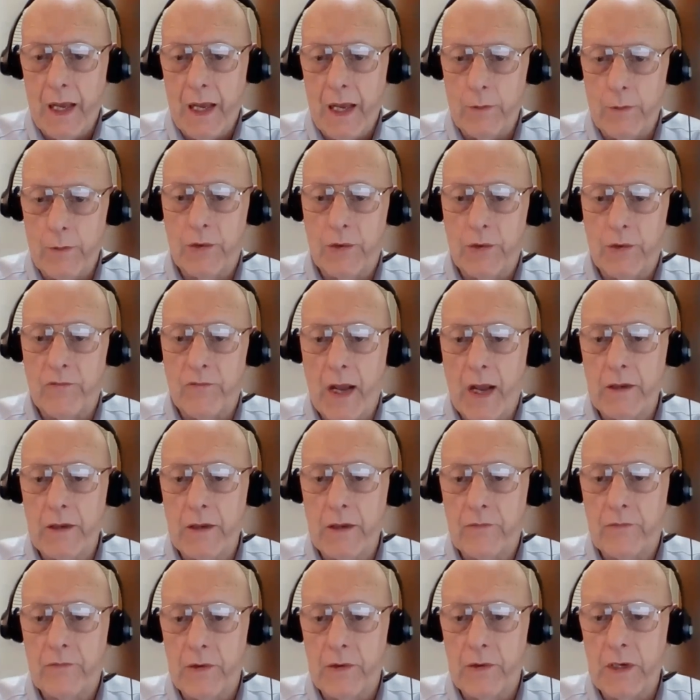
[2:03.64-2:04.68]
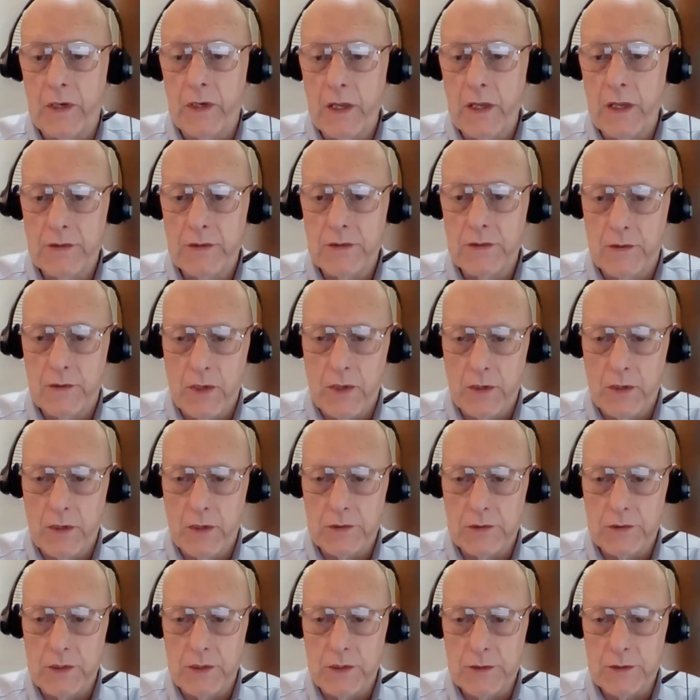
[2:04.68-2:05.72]
and providing for the needs of
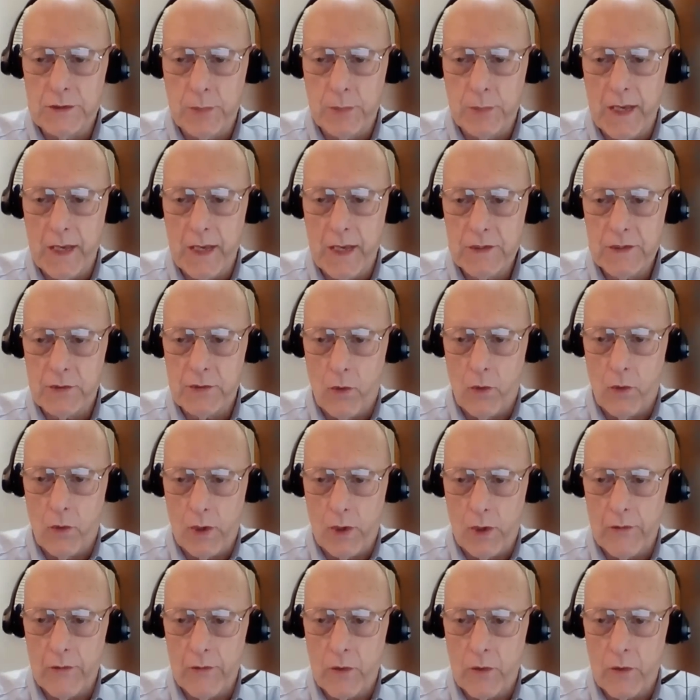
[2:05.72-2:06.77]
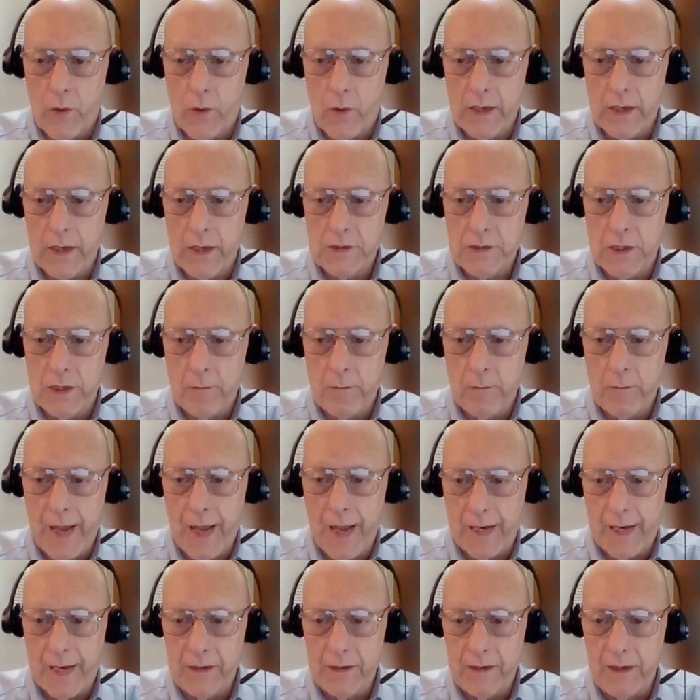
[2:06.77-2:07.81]
those displaced or otherwise
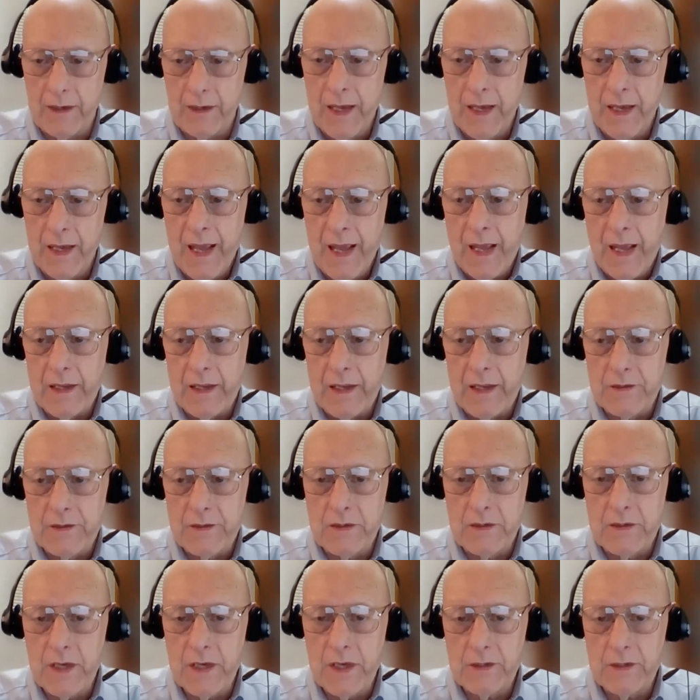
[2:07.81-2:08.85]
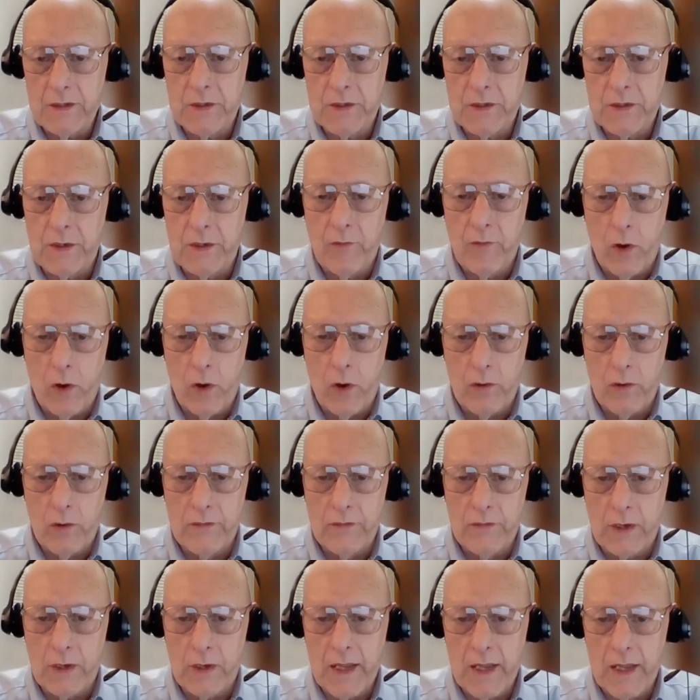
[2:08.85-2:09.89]
impacted is a test of all
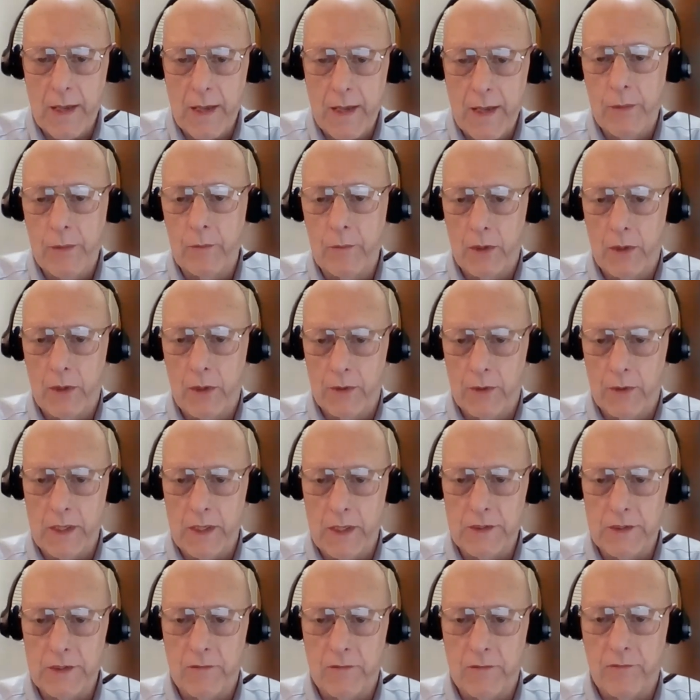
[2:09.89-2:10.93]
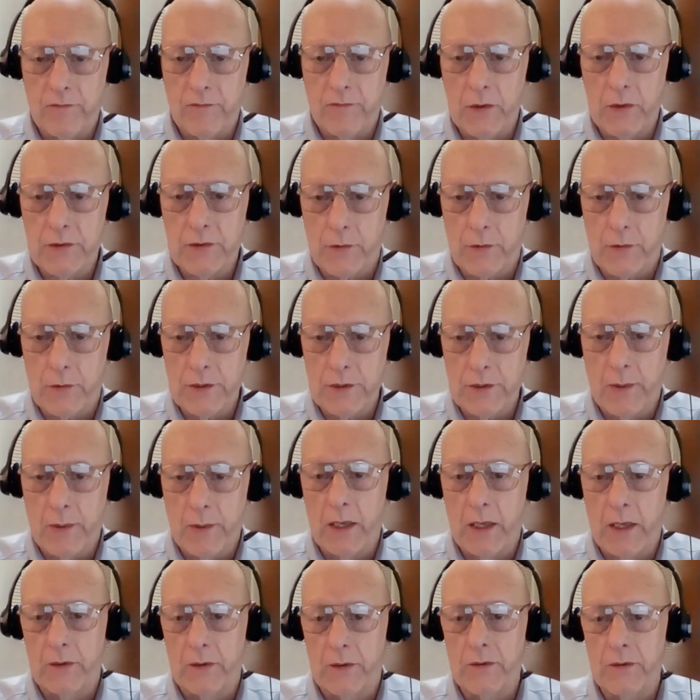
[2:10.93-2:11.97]
the capabilities of first
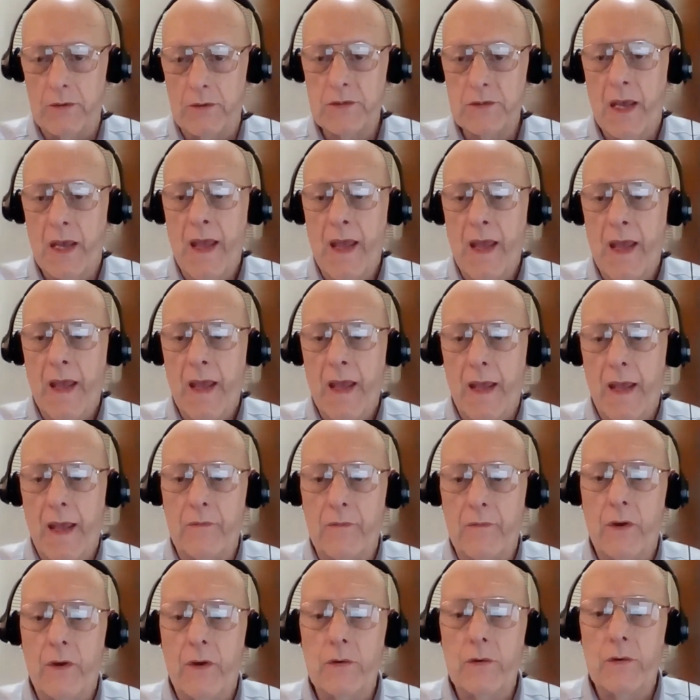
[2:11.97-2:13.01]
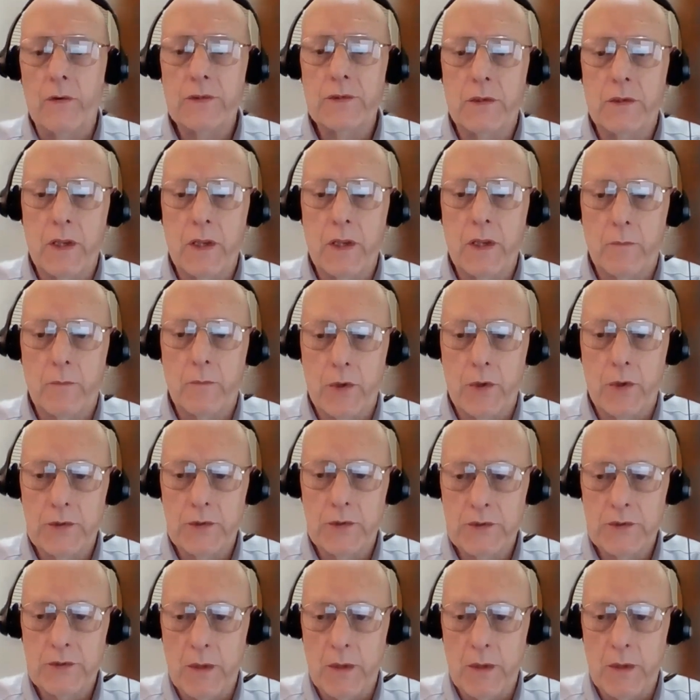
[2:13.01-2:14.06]
responders and those in the
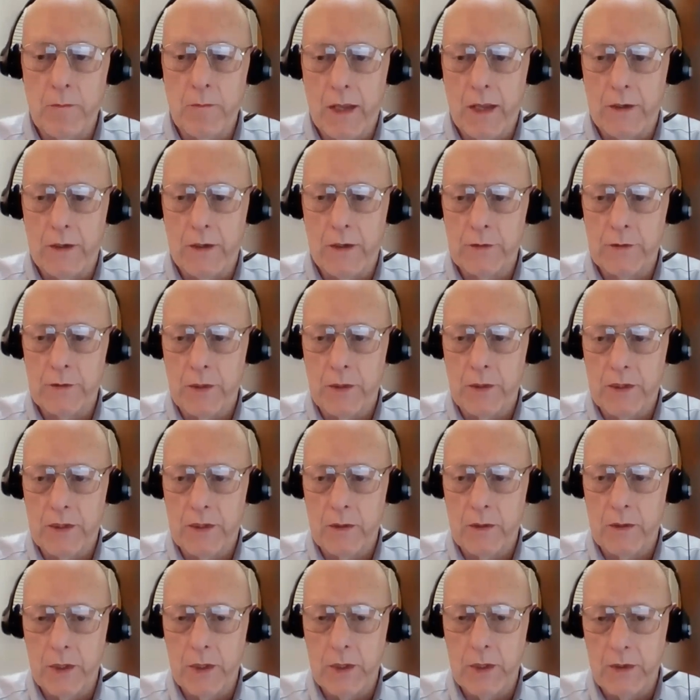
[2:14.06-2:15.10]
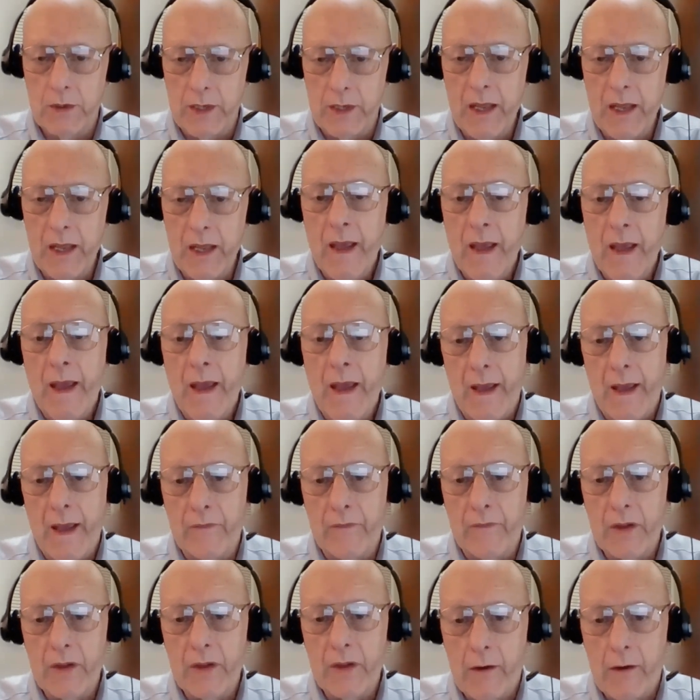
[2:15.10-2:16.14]
emergency management community
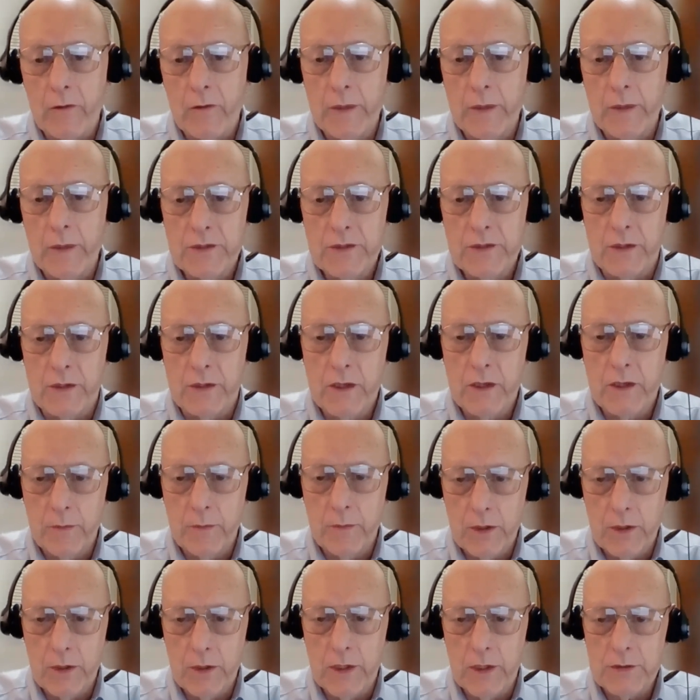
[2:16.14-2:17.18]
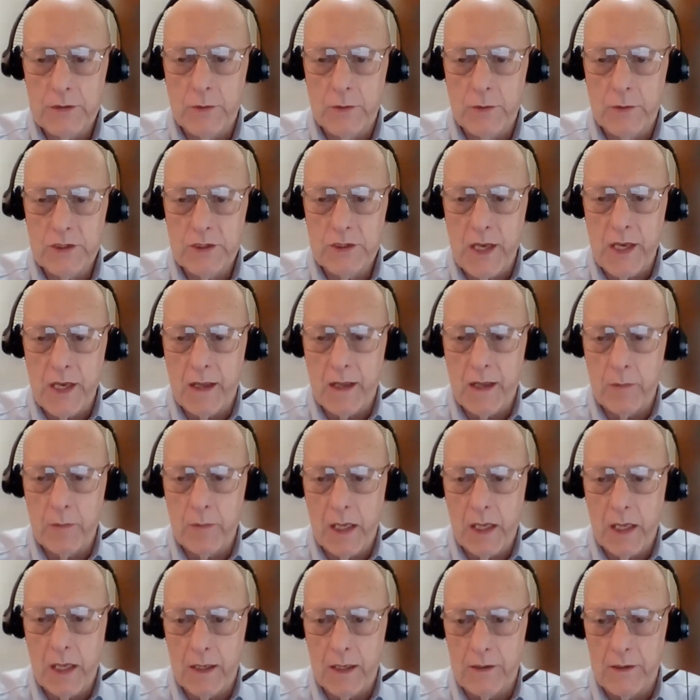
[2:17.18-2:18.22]
and the governments and communities which stand
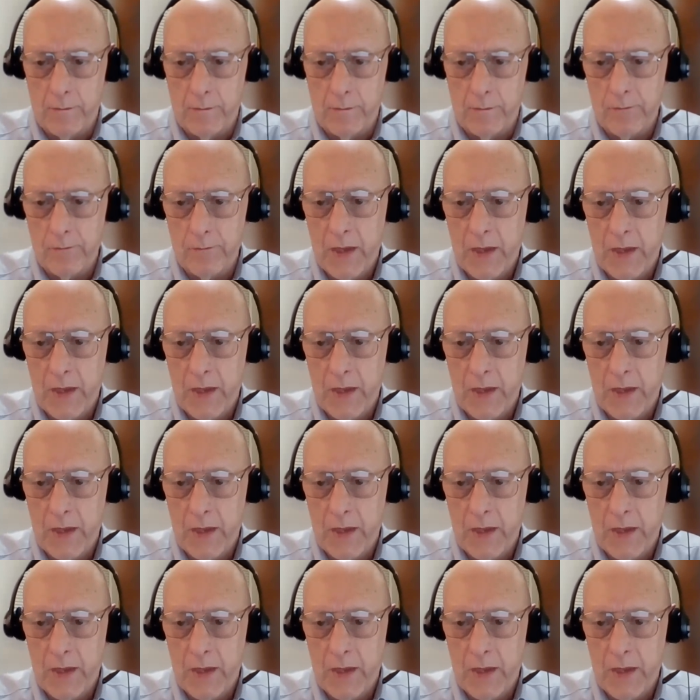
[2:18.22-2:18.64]
behind them.